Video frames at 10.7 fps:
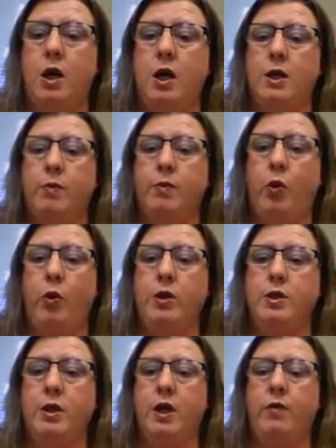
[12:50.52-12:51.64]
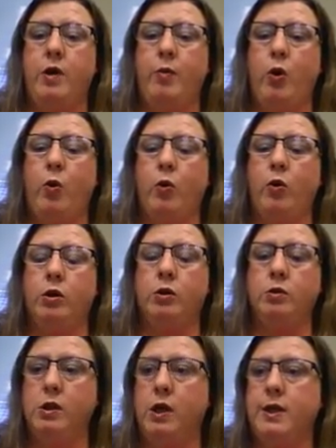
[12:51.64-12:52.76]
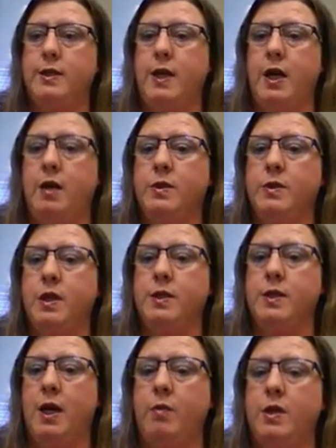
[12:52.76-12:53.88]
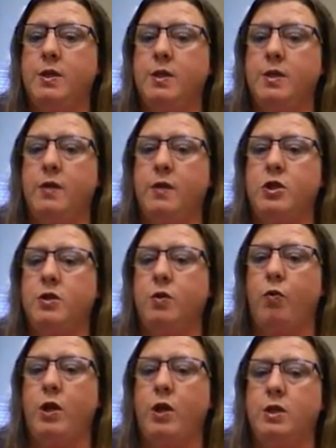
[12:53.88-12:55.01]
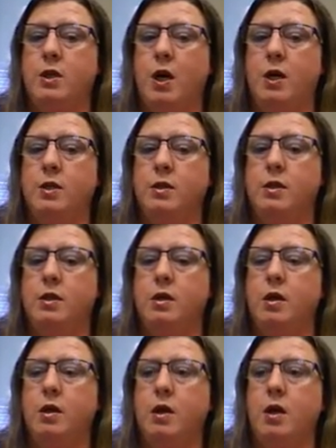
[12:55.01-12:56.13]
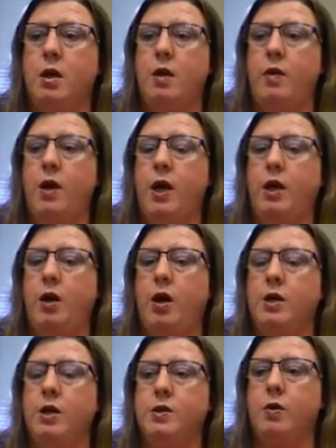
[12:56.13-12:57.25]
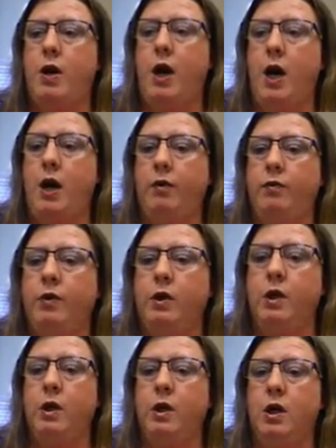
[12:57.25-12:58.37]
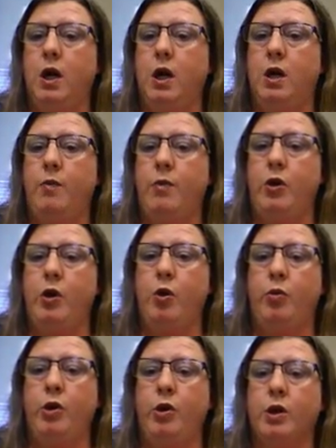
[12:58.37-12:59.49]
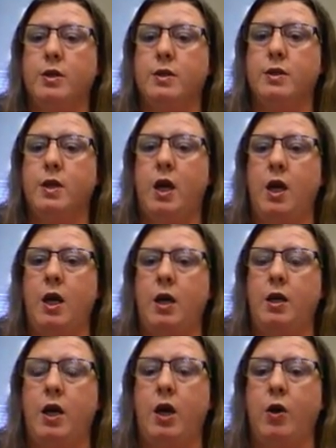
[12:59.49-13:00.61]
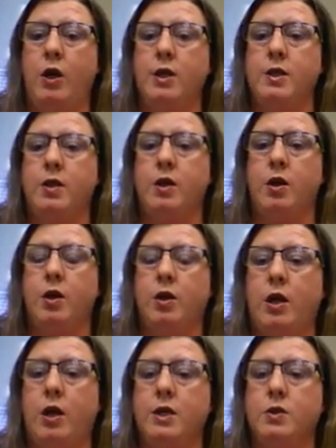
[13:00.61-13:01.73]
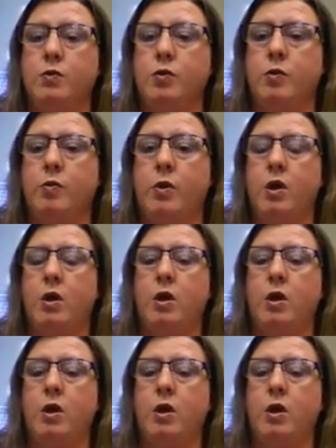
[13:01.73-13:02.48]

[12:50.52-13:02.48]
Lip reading: It's important to give them oral exams and assignments instead of just a written test. They can also have their notebooks and areas in their classroom